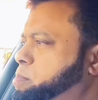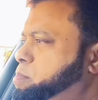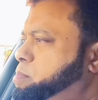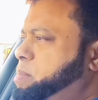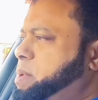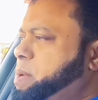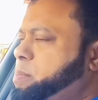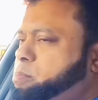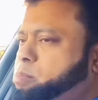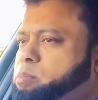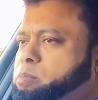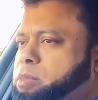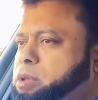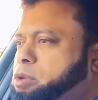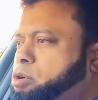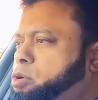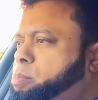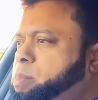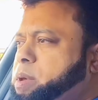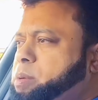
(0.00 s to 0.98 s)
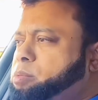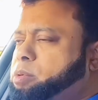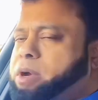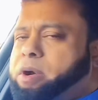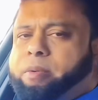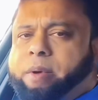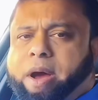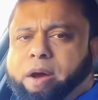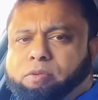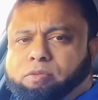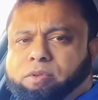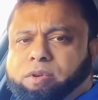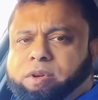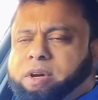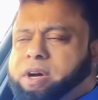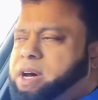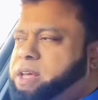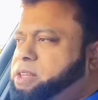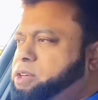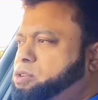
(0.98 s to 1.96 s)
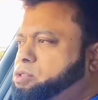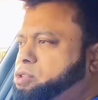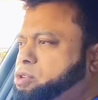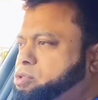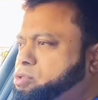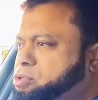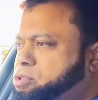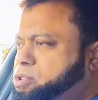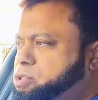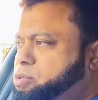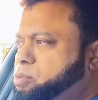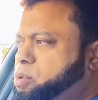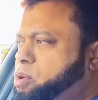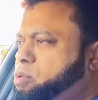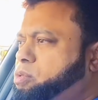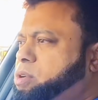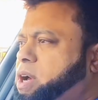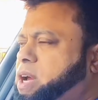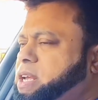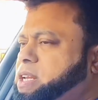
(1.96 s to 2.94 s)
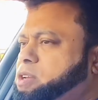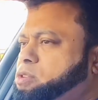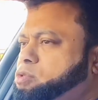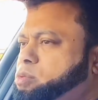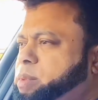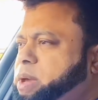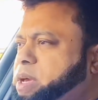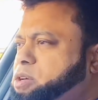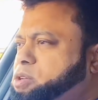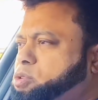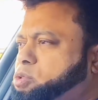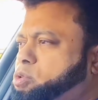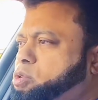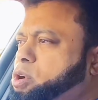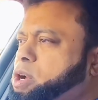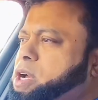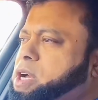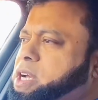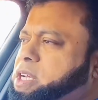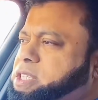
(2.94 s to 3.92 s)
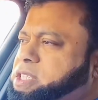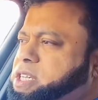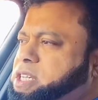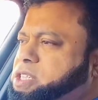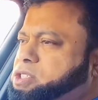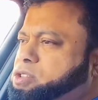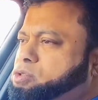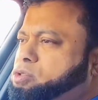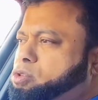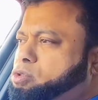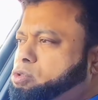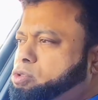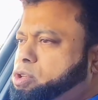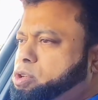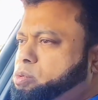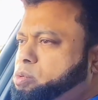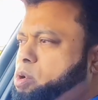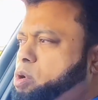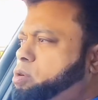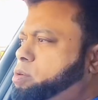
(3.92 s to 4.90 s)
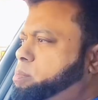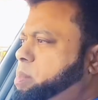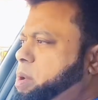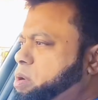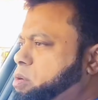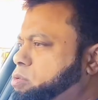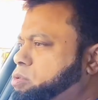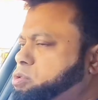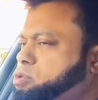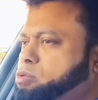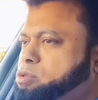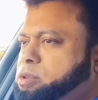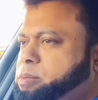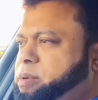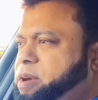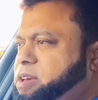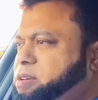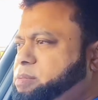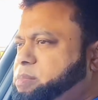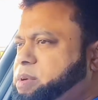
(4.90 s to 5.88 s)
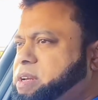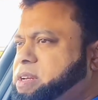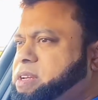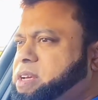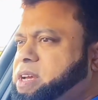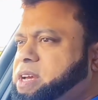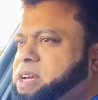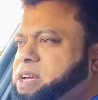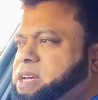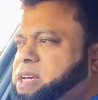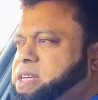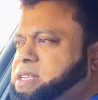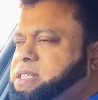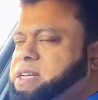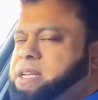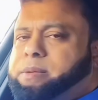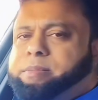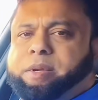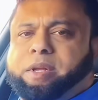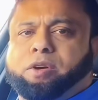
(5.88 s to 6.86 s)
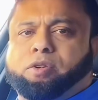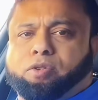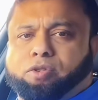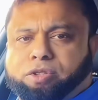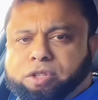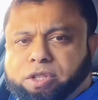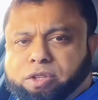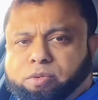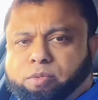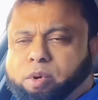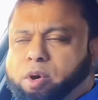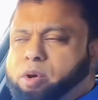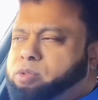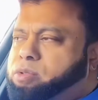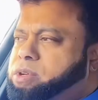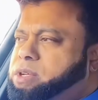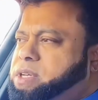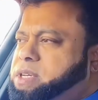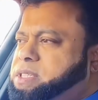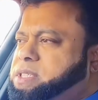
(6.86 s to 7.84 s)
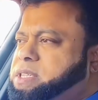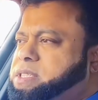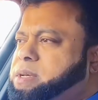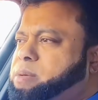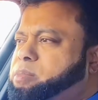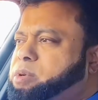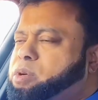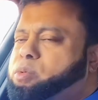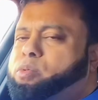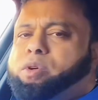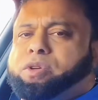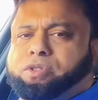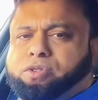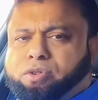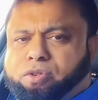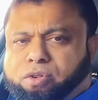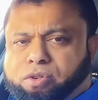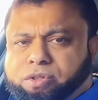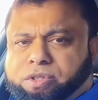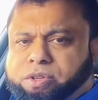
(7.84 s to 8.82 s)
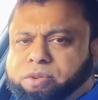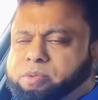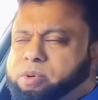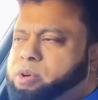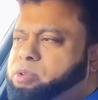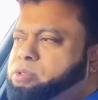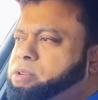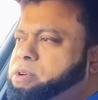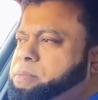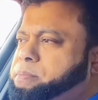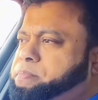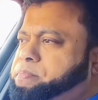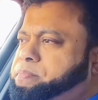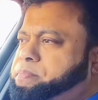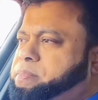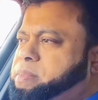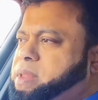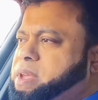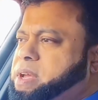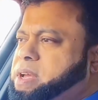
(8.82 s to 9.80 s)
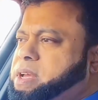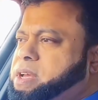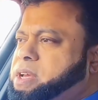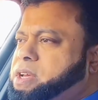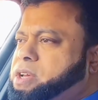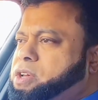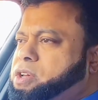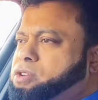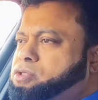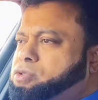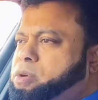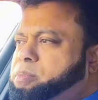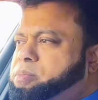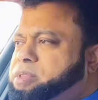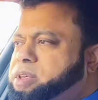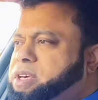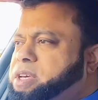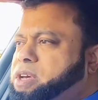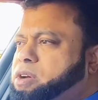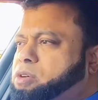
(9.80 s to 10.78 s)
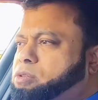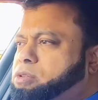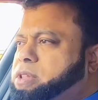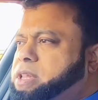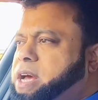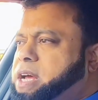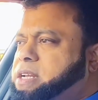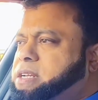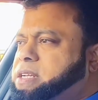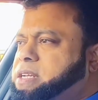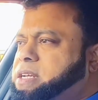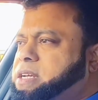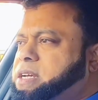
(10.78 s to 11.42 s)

A lot of people around. Are they going to cross the road? I need to make sure, just not on the road, but also on the pavement. Is there anybody crossing the road? Is there somebody who wants to cross the road? So I'm thinking all that.